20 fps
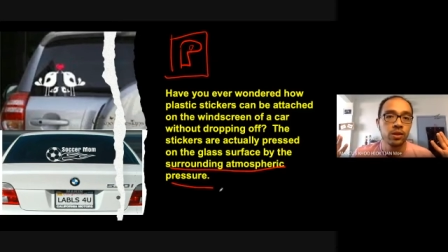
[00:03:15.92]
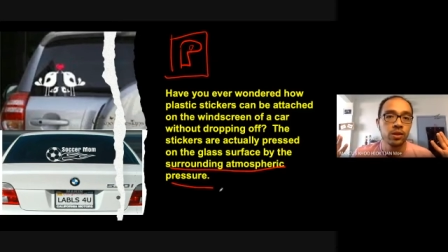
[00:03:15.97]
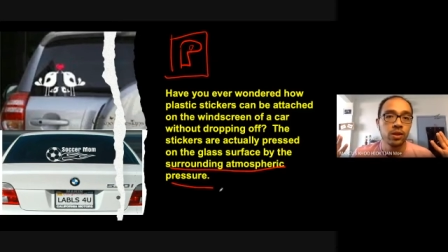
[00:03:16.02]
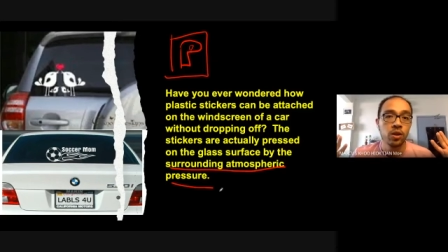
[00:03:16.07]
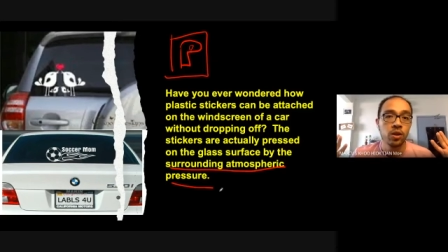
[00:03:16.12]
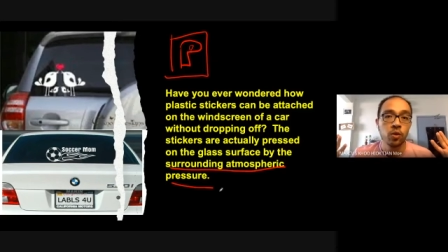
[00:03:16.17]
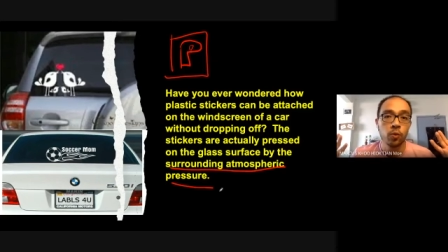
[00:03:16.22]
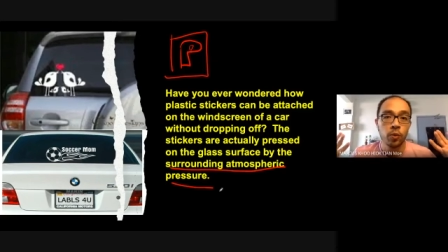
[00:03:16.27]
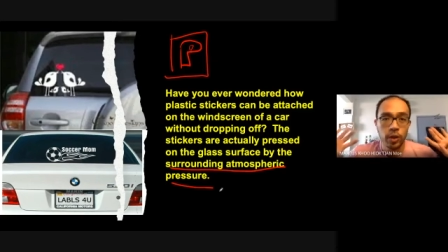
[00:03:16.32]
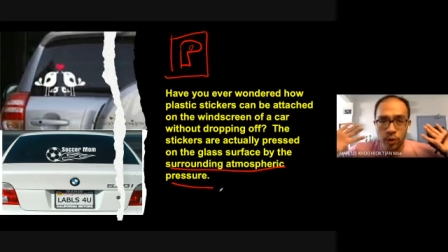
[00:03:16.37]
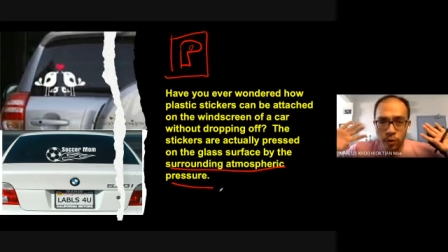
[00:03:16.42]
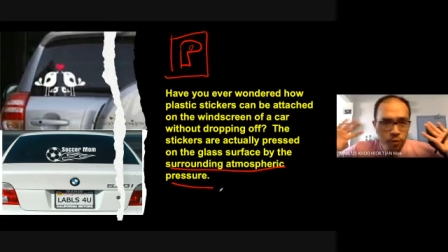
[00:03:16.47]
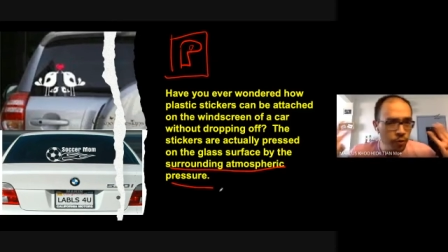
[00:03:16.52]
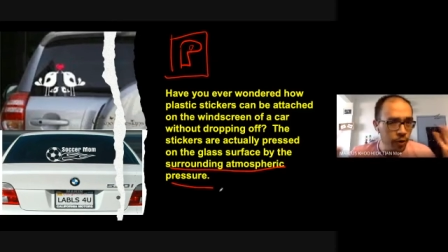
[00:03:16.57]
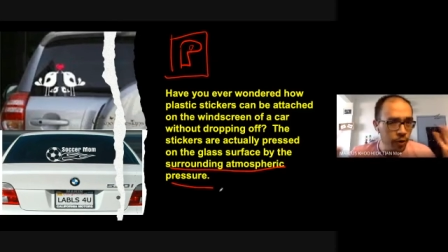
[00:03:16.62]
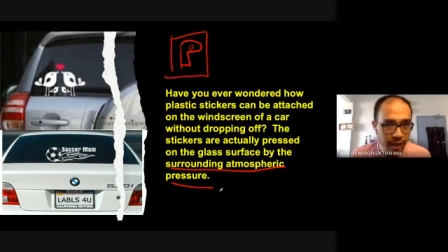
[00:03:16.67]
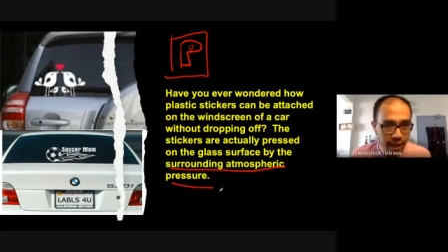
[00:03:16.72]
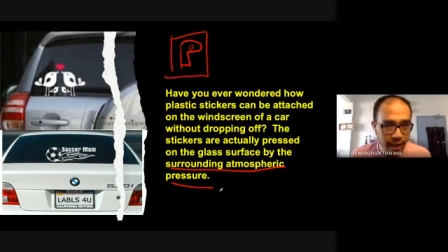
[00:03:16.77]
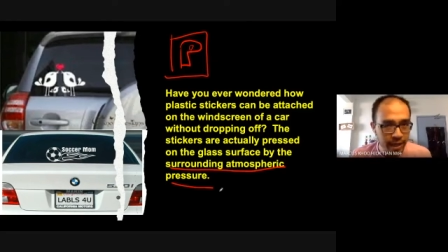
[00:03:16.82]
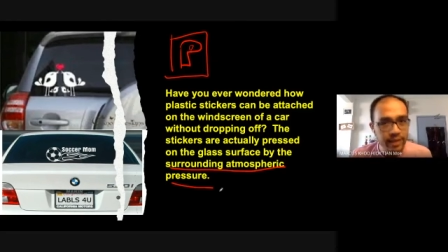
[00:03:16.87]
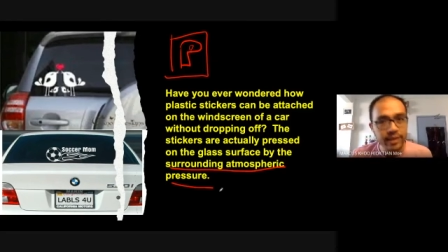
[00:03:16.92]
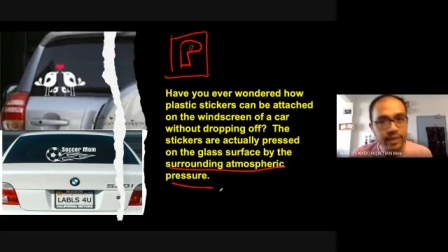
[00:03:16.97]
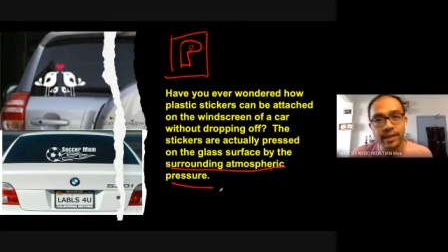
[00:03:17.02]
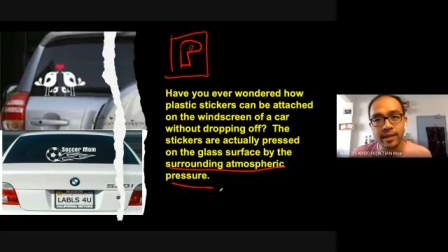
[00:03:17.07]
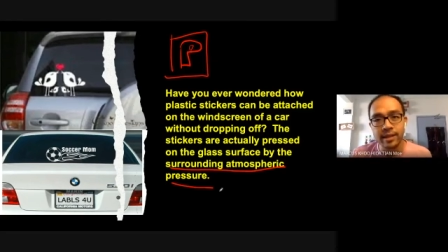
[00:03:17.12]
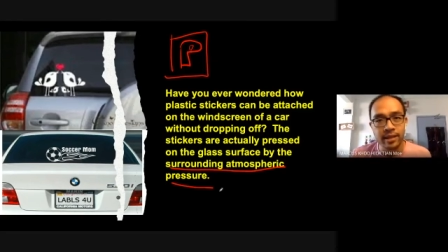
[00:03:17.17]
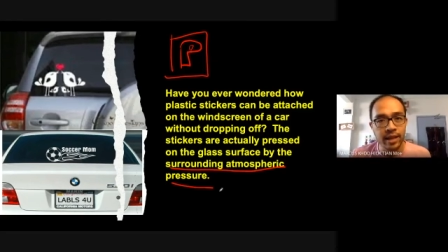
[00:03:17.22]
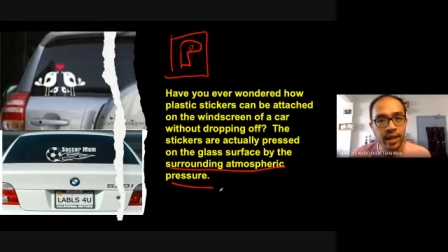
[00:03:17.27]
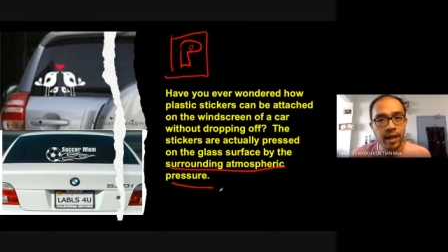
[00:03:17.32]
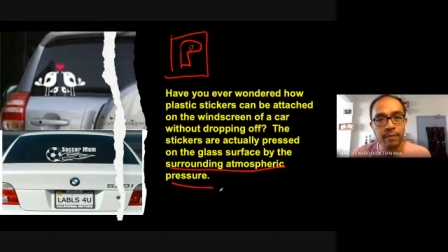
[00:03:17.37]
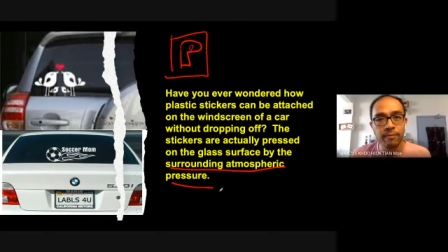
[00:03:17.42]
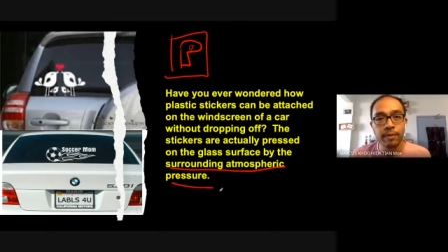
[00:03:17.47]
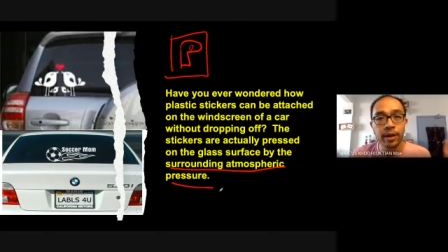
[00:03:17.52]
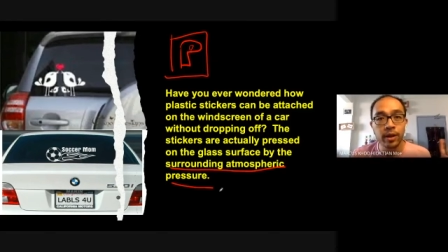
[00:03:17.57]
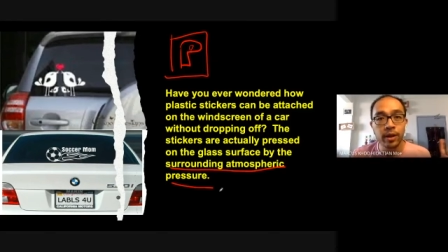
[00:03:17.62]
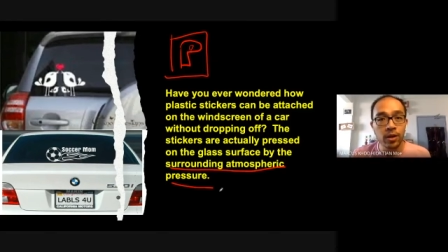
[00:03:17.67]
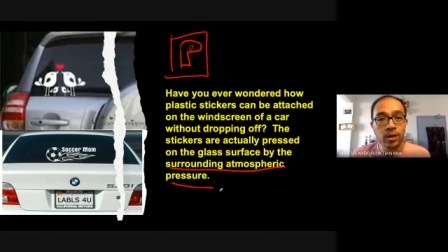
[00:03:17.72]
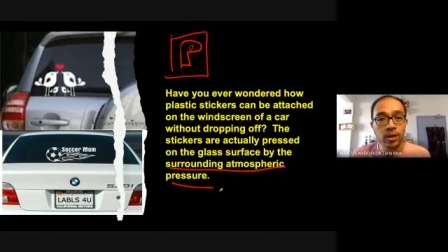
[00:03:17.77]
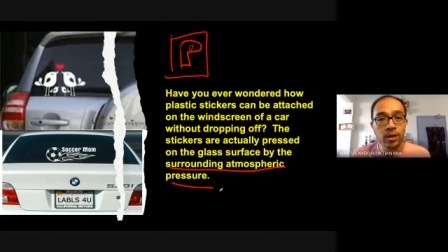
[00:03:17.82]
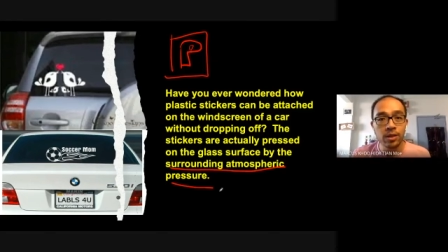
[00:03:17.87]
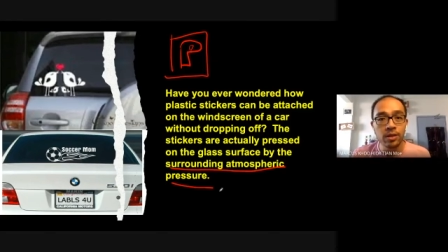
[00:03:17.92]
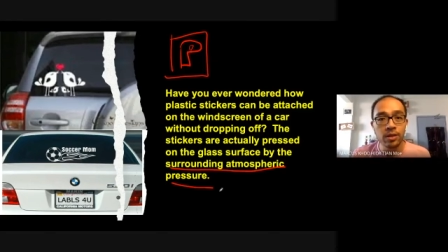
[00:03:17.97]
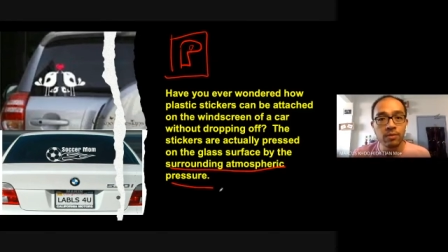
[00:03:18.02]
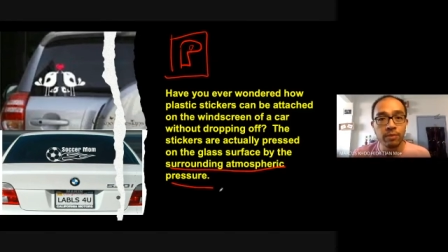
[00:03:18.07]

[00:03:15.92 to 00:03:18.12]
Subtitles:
We don't realize it's there because